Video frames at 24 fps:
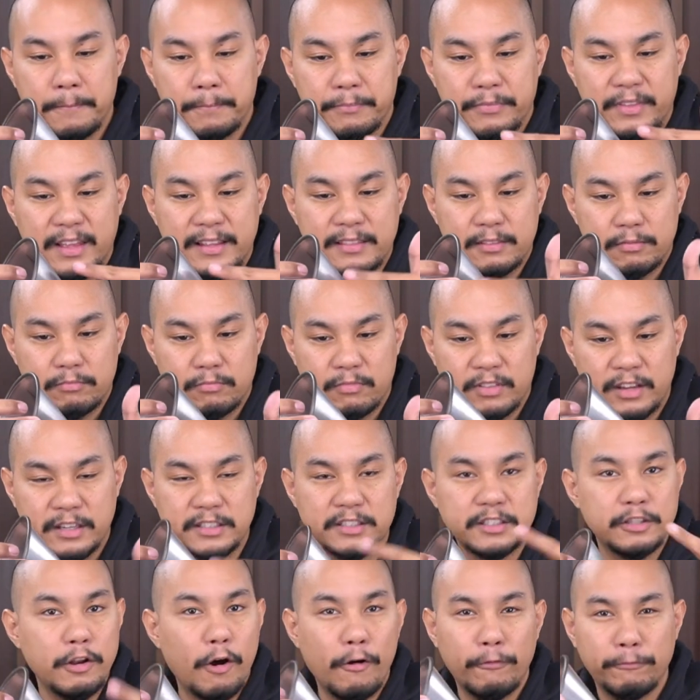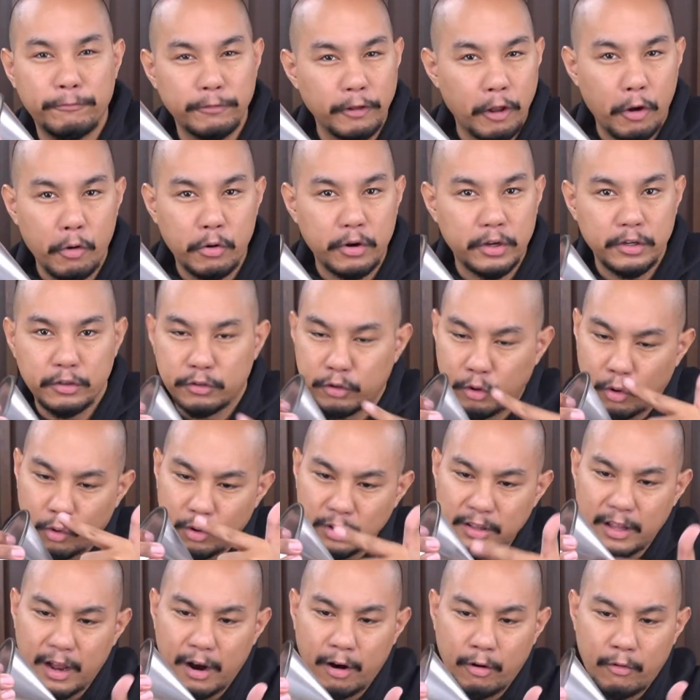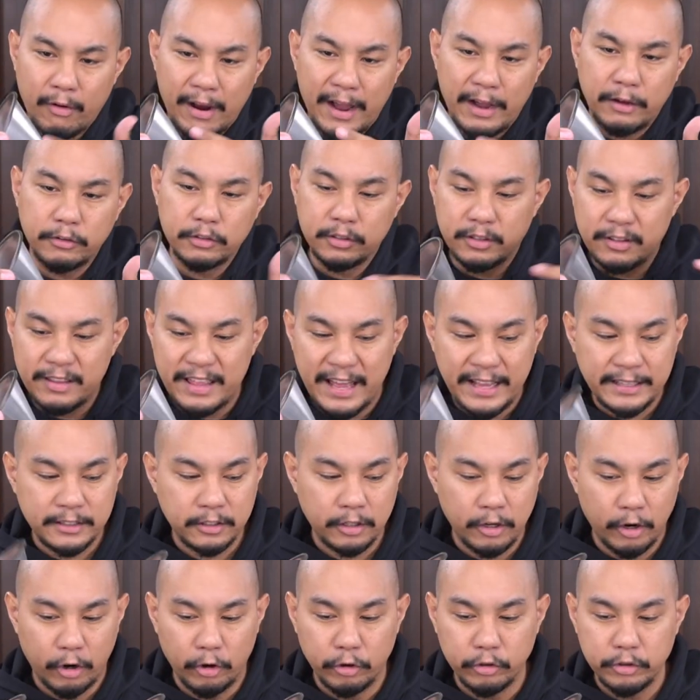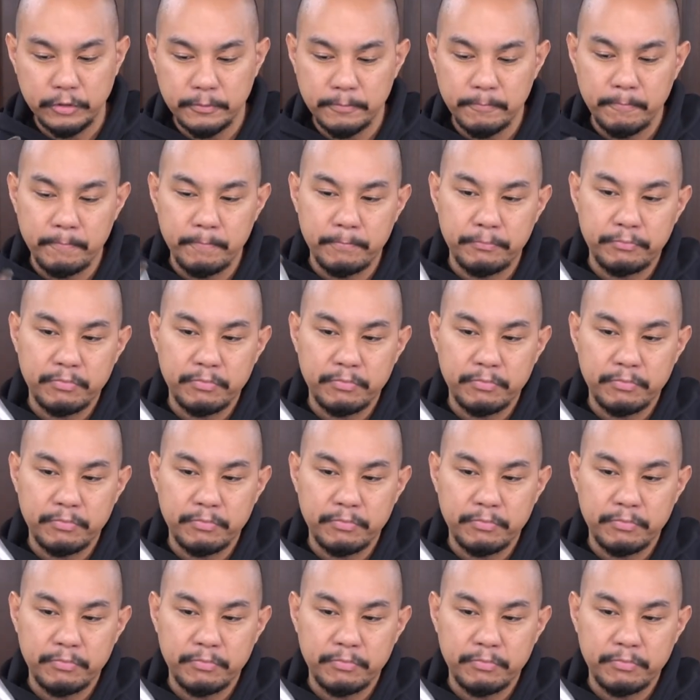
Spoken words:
that there's no flow control around that cone,